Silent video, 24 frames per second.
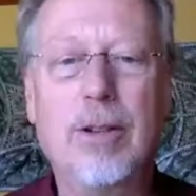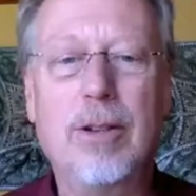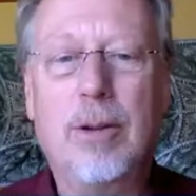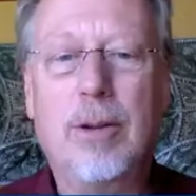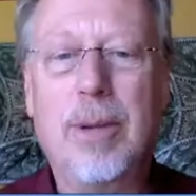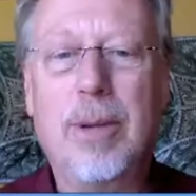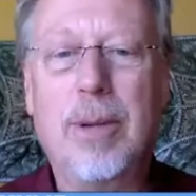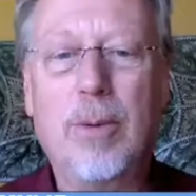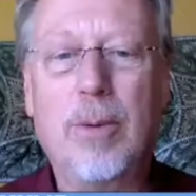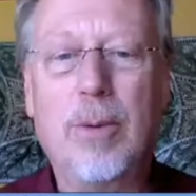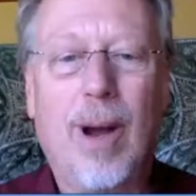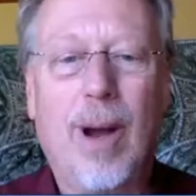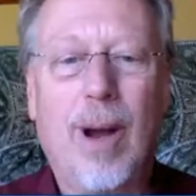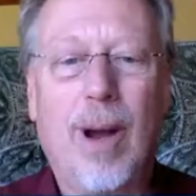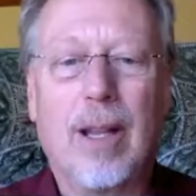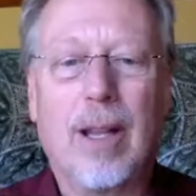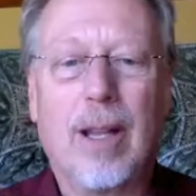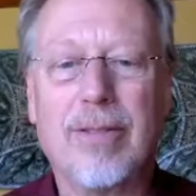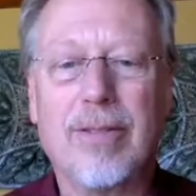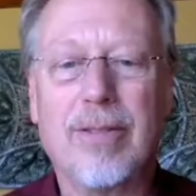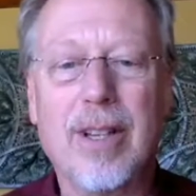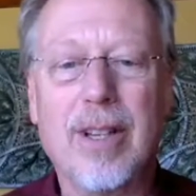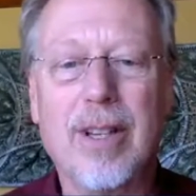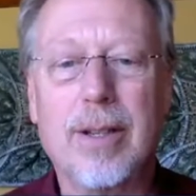to be
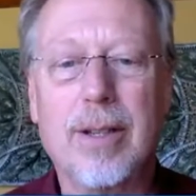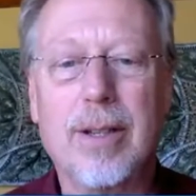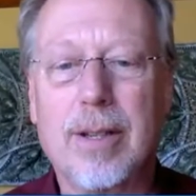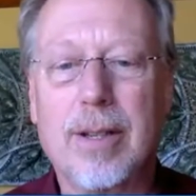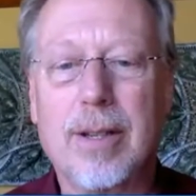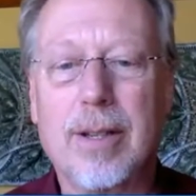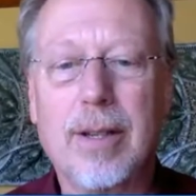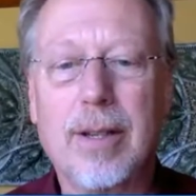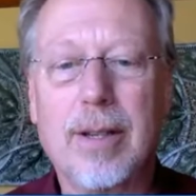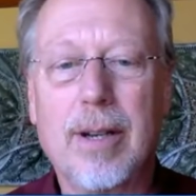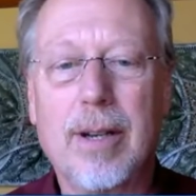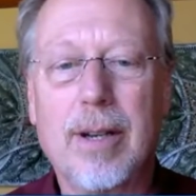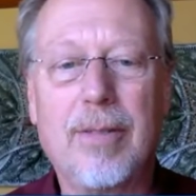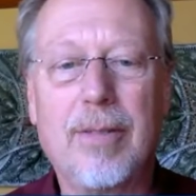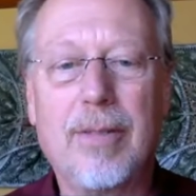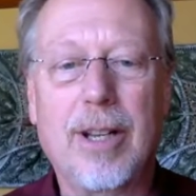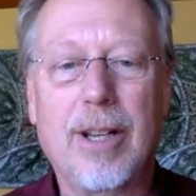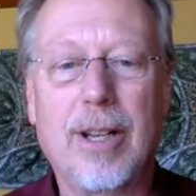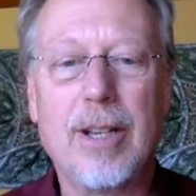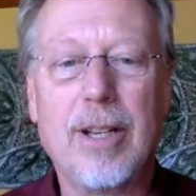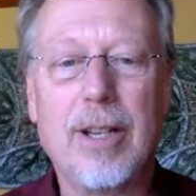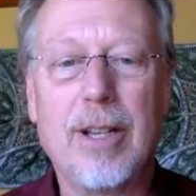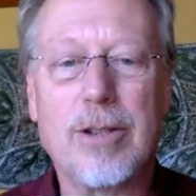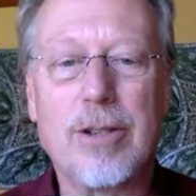relevant and an
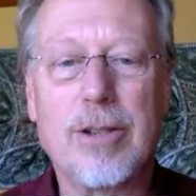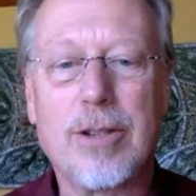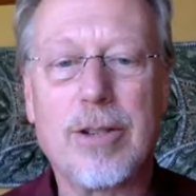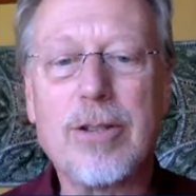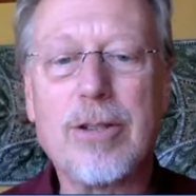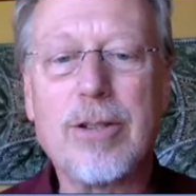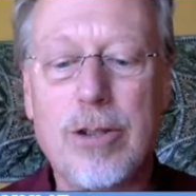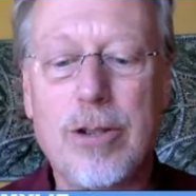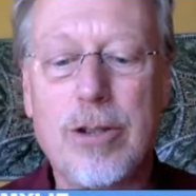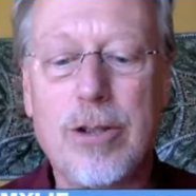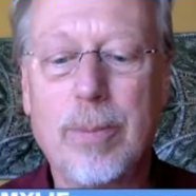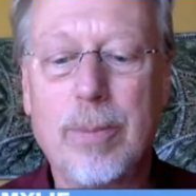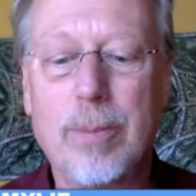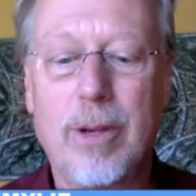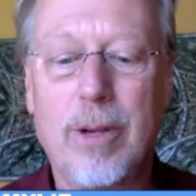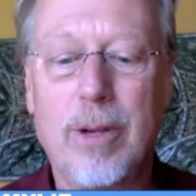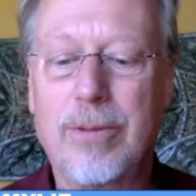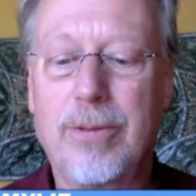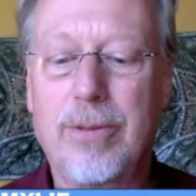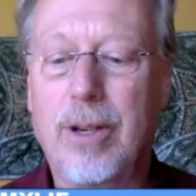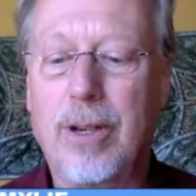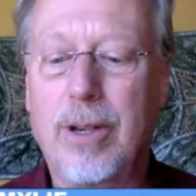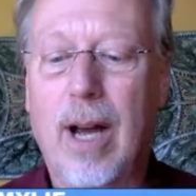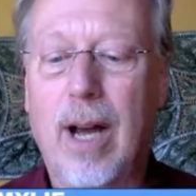efficacious
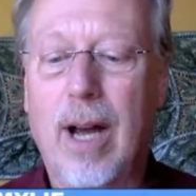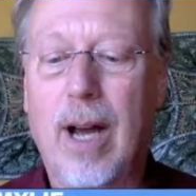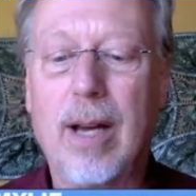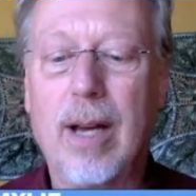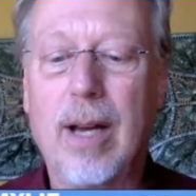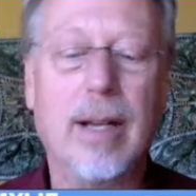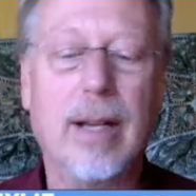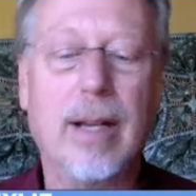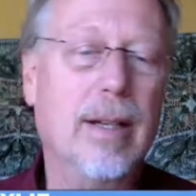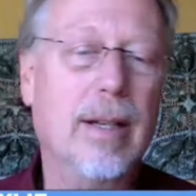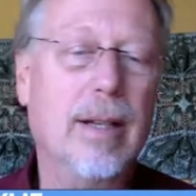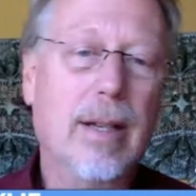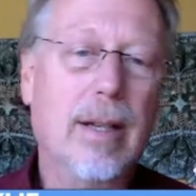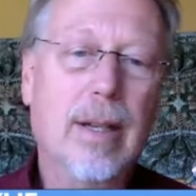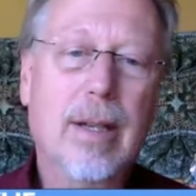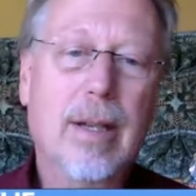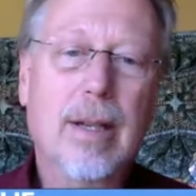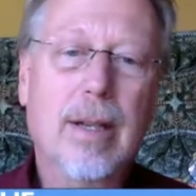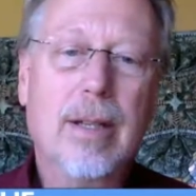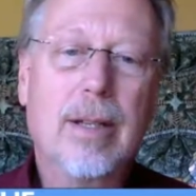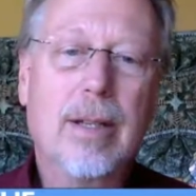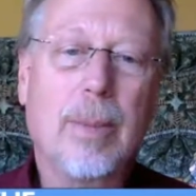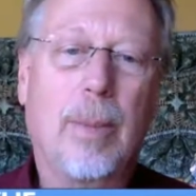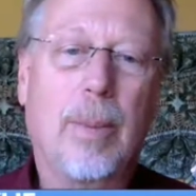instrument for guiding
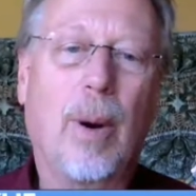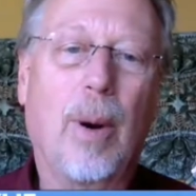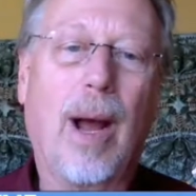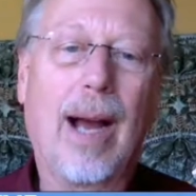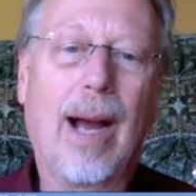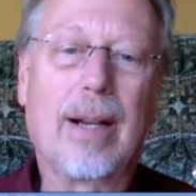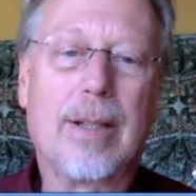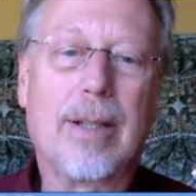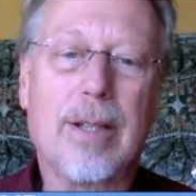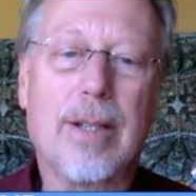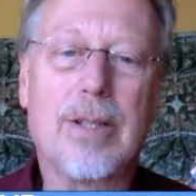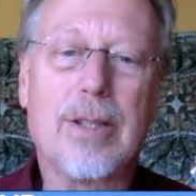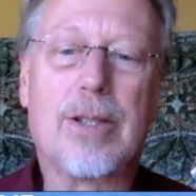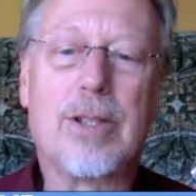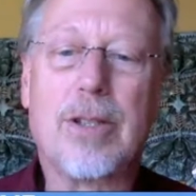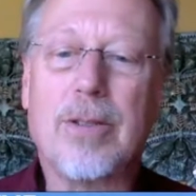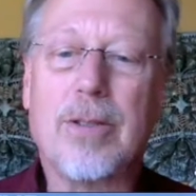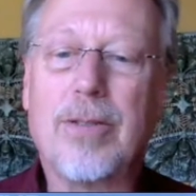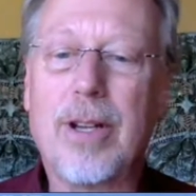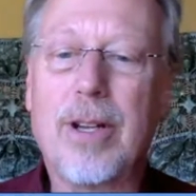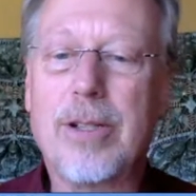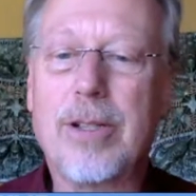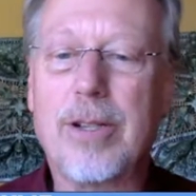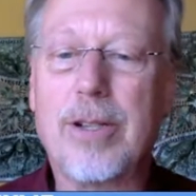the practice
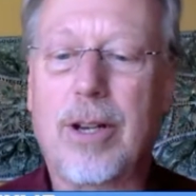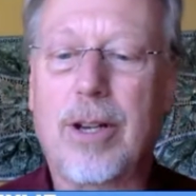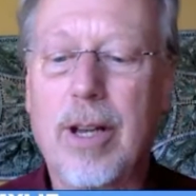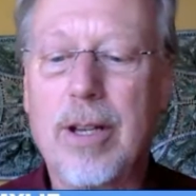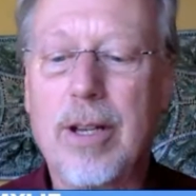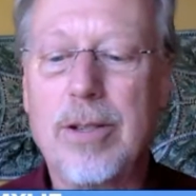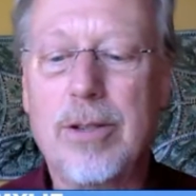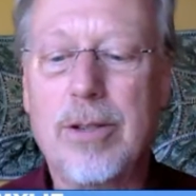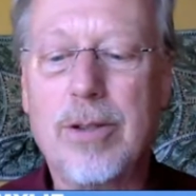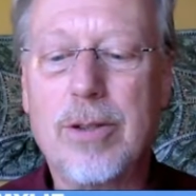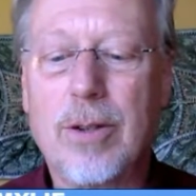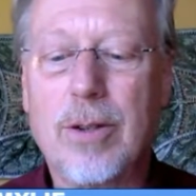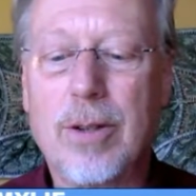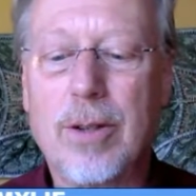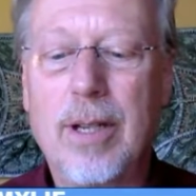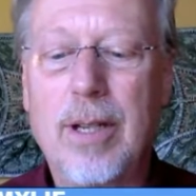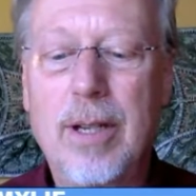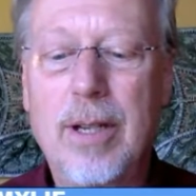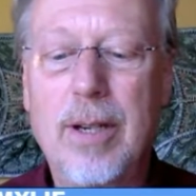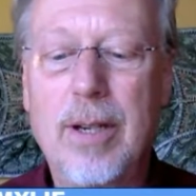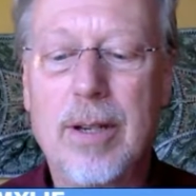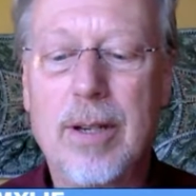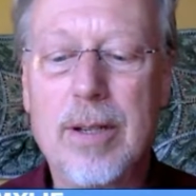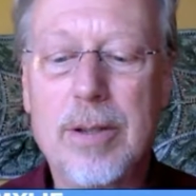of educational
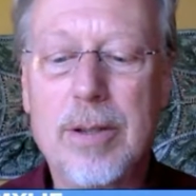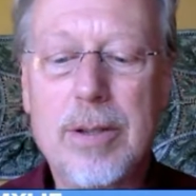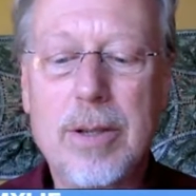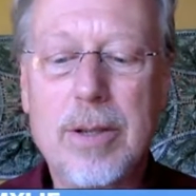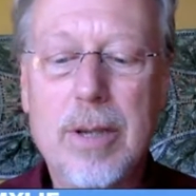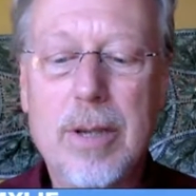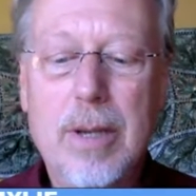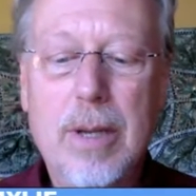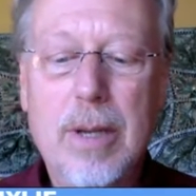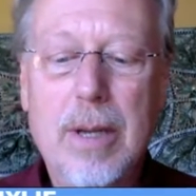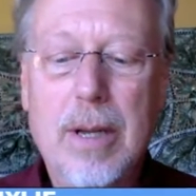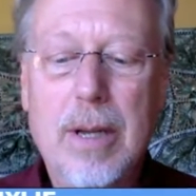leaders,